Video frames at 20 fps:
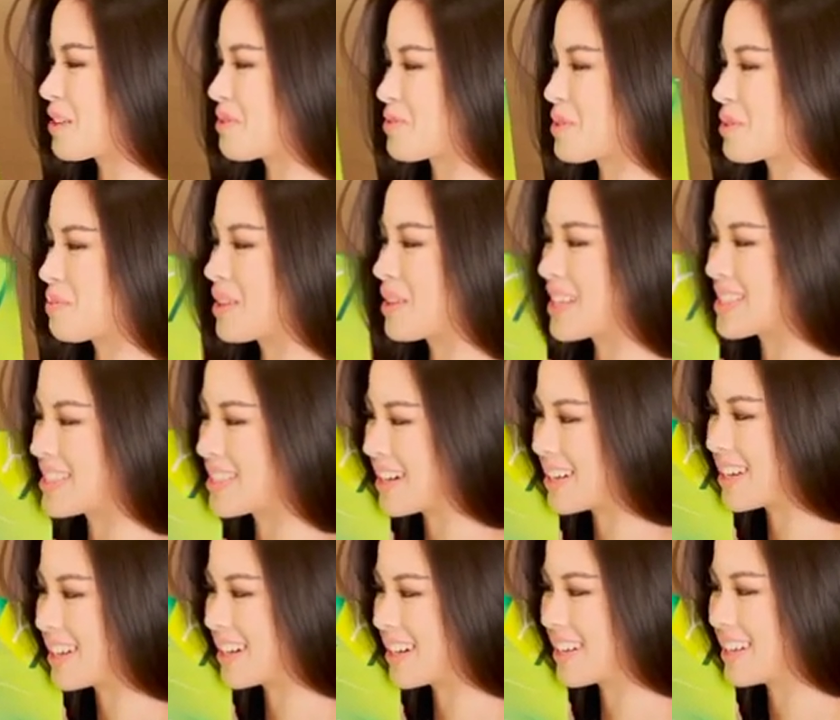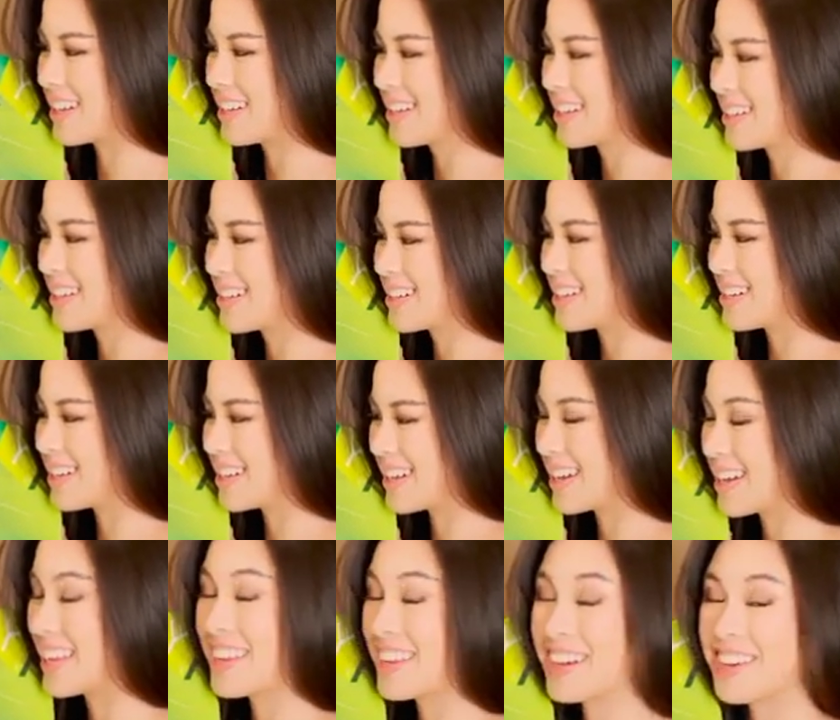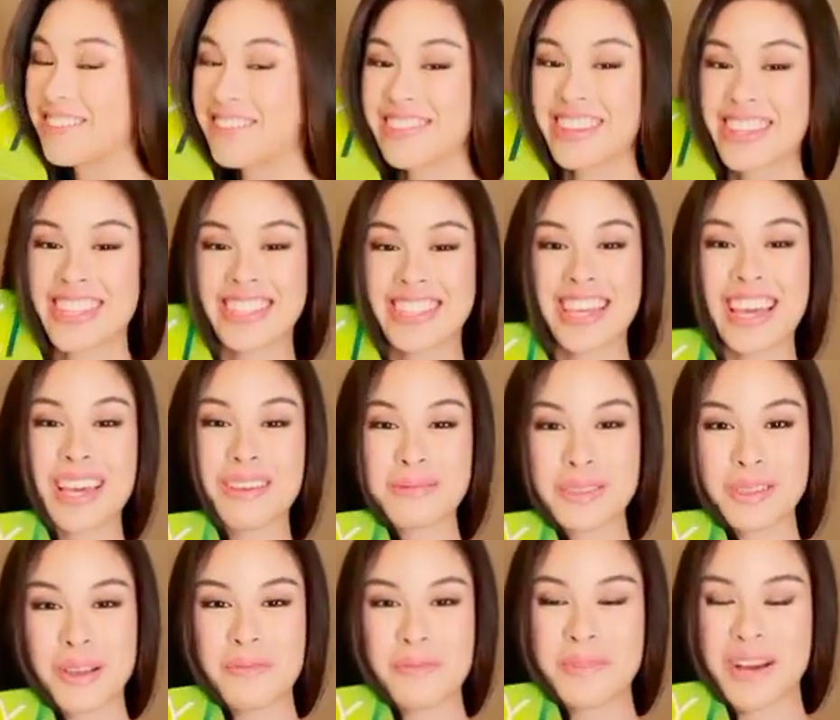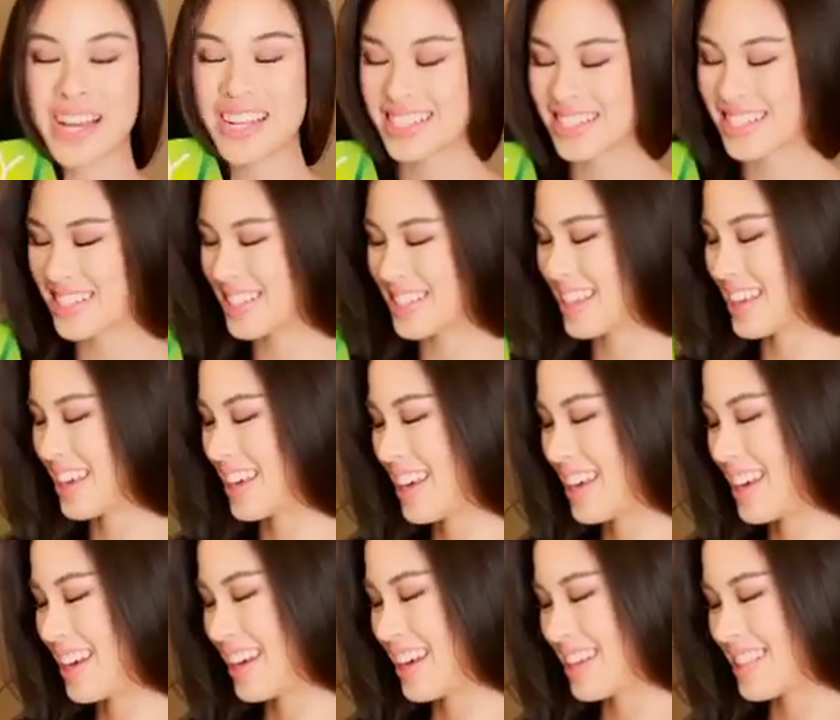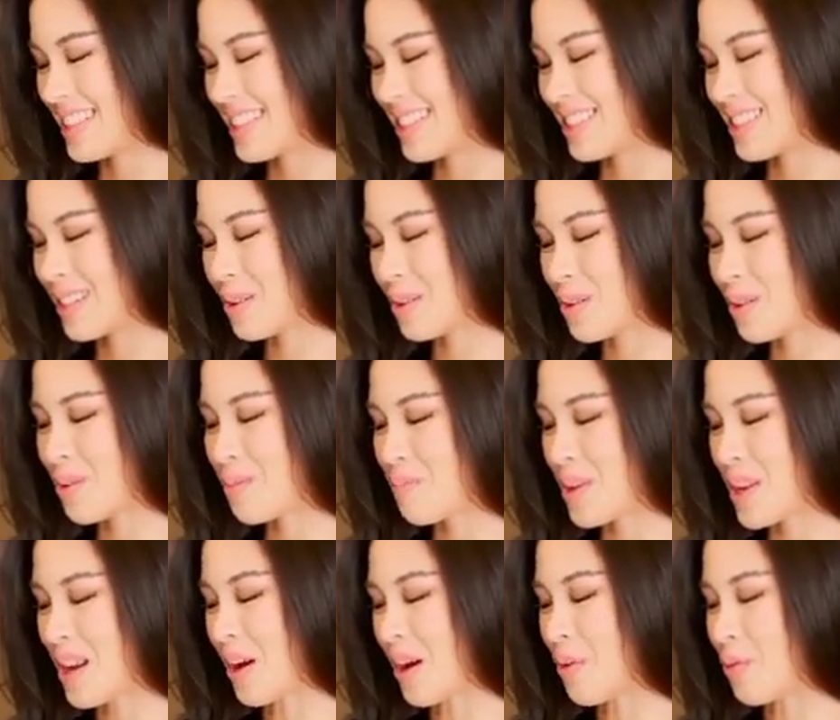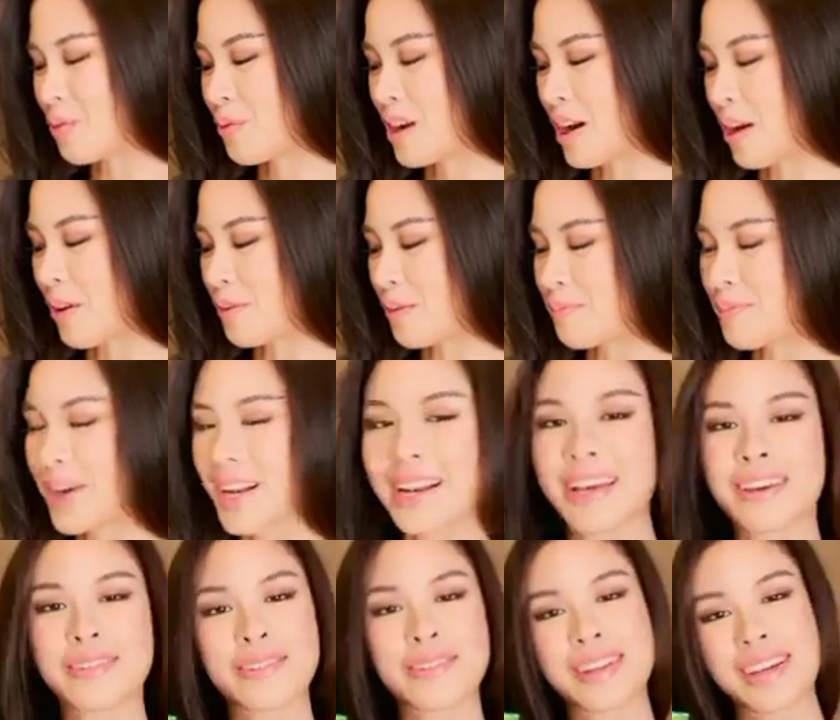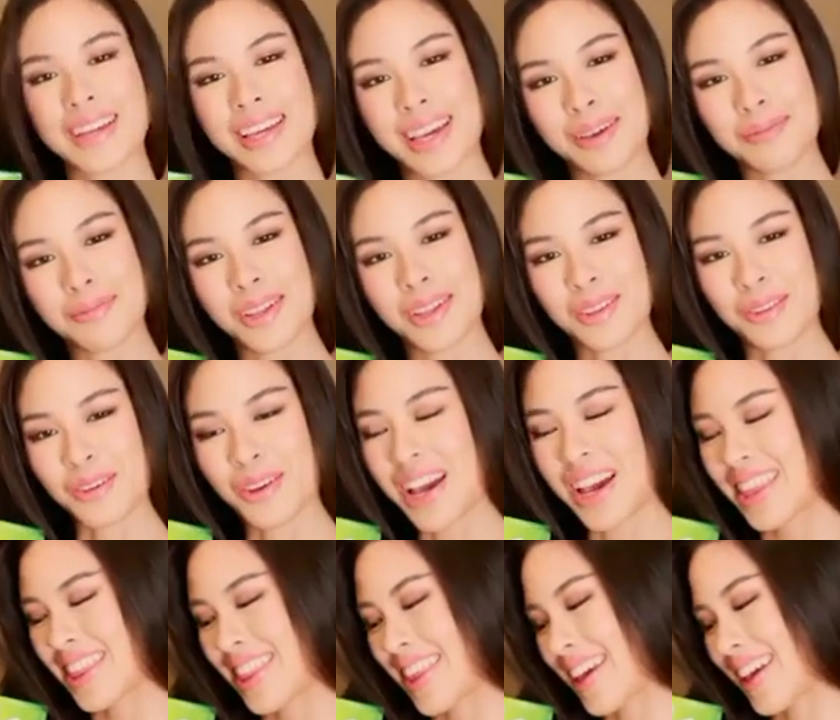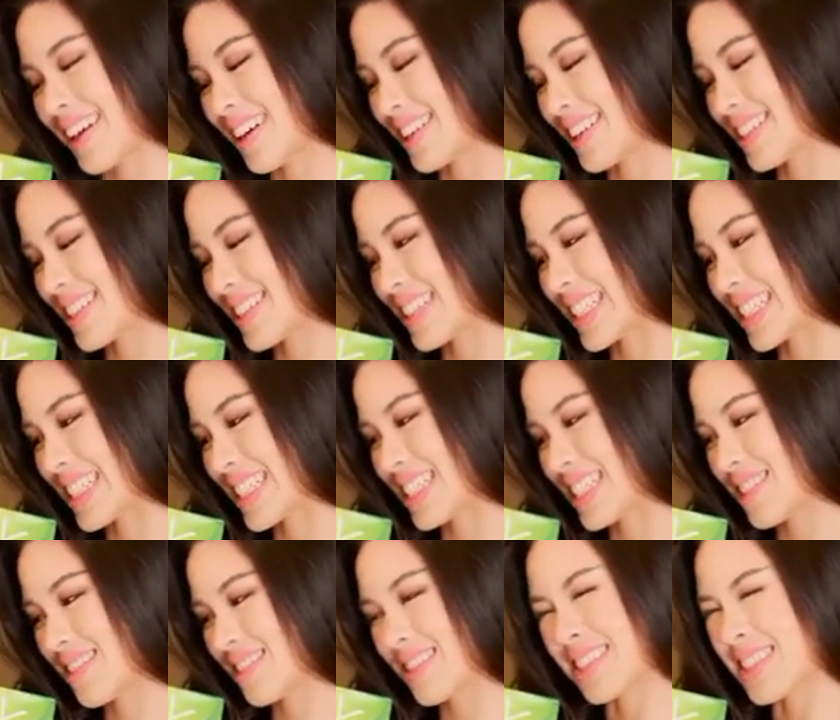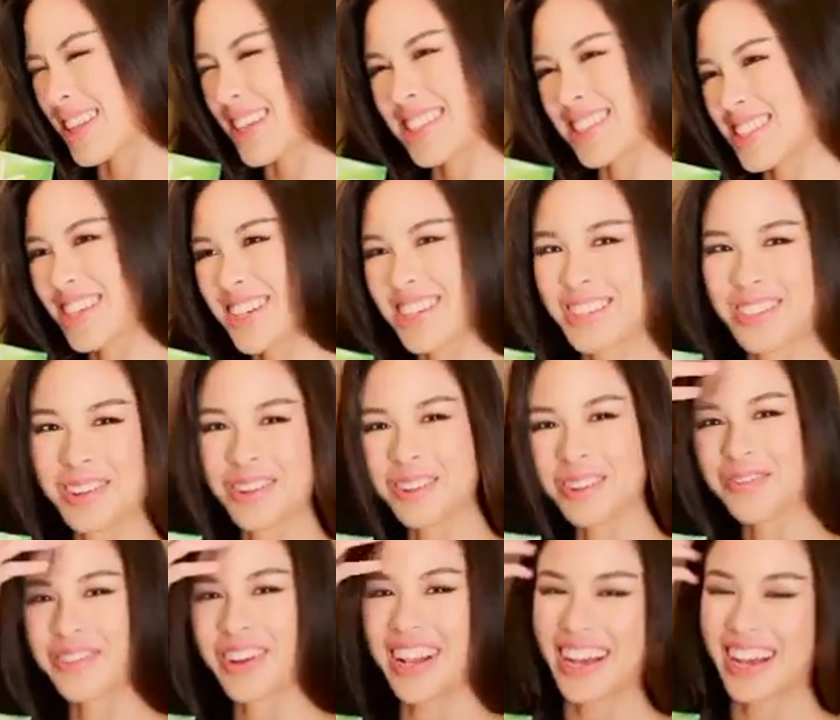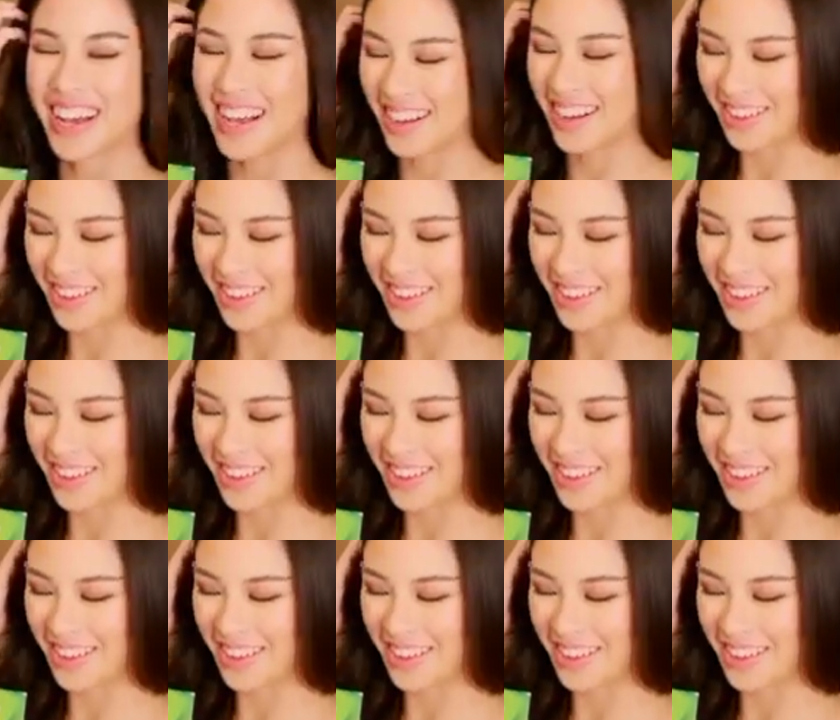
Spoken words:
one from Lazada. I love this game so much. Siguro yung pinakauna kong paglaro ng game na to, I think 6 years old pa lang